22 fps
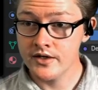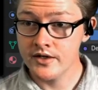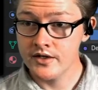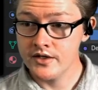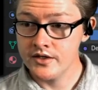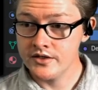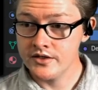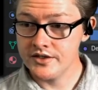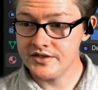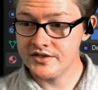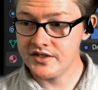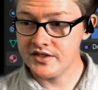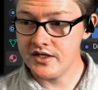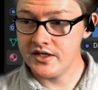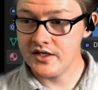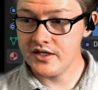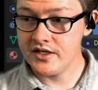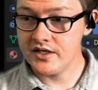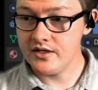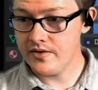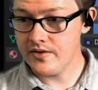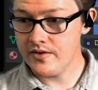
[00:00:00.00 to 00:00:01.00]
You see
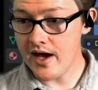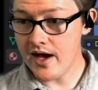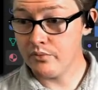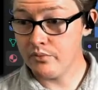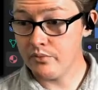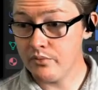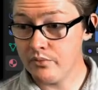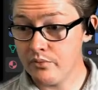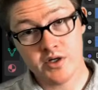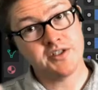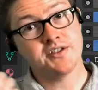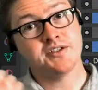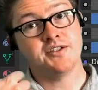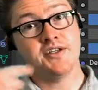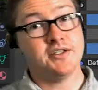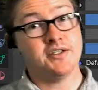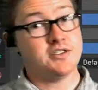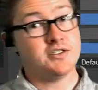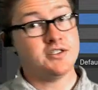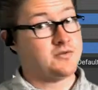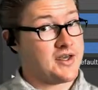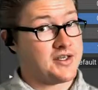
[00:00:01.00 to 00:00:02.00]
that board is
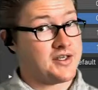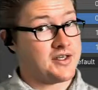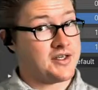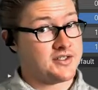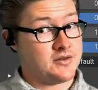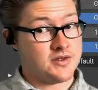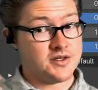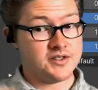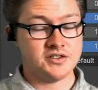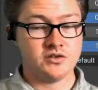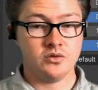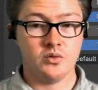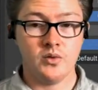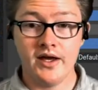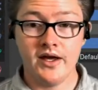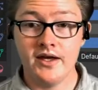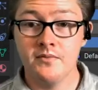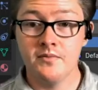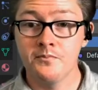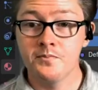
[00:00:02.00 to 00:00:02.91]
facing this way,